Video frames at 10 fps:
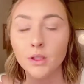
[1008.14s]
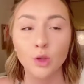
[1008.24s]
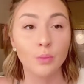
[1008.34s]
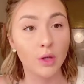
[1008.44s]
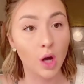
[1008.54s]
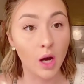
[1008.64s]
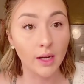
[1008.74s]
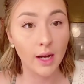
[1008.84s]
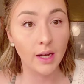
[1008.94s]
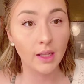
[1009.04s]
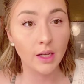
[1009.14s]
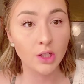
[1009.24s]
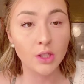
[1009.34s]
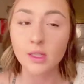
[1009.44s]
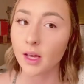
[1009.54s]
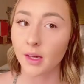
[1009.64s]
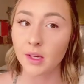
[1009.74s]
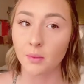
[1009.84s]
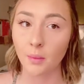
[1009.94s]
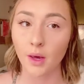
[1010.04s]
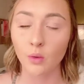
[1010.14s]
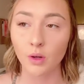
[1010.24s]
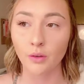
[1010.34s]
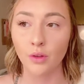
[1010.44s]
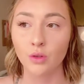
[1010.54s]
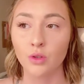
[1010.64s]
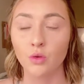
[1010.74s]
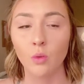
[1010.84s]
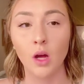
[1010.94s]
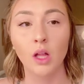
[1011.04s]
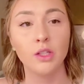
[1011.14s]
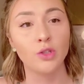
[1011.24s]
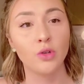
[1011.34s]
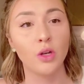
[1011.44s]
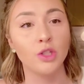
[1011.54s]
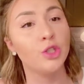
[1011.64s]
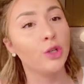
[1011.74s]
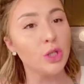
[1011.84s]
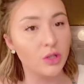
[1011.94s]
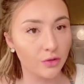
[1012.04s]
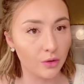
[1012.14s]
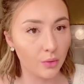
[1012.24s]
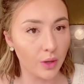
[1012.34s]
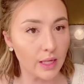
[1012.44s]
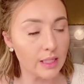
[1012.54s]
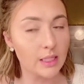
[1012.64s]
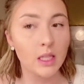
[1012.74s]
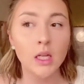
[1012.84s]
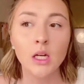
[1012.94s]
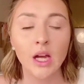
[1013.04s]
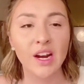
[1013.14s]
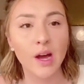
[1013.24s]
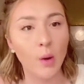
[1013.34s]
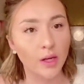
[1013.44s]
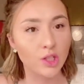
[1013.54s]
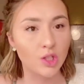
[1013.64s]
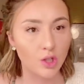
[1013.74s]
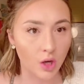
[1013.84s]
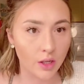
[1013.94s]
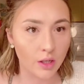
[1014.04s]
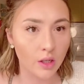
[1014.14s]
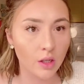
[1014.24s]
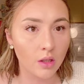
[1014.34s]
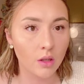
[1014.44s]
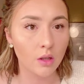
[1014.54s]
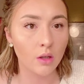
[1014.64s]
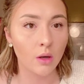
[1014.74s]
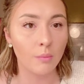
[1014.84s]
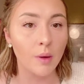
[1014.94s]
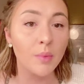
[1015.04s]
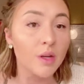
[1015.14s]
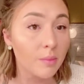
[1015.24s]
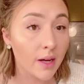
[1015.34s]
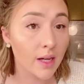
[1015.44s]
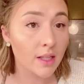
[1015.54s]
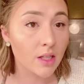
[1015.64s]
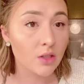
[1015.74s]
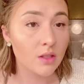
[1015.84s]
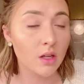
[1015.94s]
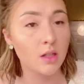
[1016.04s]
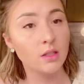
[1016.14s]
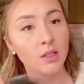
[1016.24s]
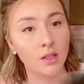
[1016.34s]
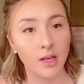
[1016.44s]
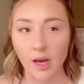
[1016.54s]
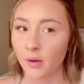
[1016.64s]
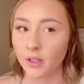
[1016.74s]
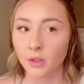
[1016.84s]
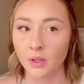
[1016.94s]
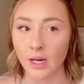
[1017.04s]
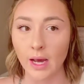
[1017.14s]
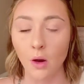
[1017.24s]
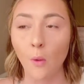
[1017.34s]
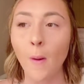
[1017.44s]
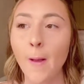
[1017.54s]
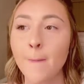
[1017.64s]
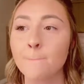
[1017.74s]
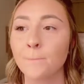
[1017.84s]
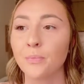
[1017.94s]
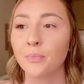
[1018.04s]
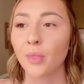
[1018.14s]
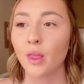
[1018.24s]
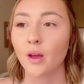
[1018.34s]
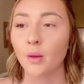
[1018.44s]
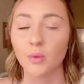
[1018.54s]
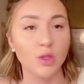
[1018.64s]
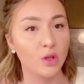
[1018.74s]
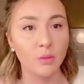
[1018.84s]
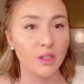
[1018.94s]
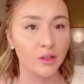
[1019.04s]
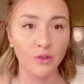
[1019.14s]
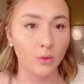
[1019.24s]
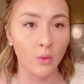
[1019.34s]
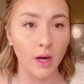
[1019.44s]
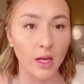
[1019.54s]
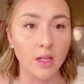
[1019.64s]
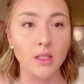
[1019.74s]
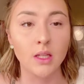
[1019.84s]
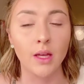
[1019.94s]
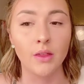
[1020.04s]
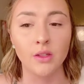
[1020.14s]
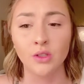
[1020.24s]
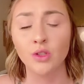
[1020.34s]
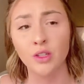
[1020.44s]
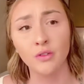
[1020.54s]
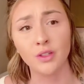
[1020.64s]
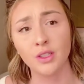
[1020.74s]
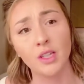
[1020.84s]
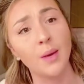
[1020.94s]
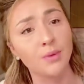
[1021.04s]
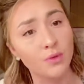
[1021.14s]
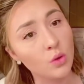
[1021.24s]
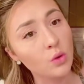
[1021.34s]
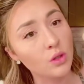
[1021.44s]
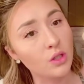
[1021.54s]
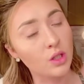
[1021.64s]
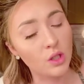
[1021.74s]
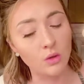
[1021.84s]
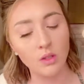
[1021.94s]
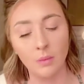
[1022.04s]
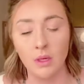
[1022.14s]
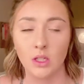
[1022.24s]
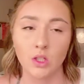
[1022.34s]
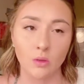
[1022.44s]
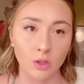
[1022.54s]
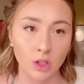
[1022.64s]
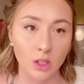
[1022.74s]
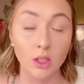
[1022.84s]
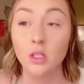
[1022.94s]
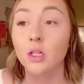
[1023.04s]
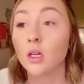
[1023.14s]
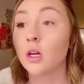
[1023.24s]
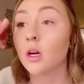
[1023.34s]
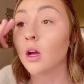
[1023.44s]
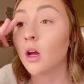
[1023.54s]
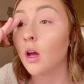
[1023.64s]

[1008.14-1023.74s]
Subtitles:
to put on eyelashes, I can make one of those as well and show you different ways, kind of how I started by putting my eyelashes on to like how I do it now. There's so many different ways and there's different types of tools to use that make it so much easier.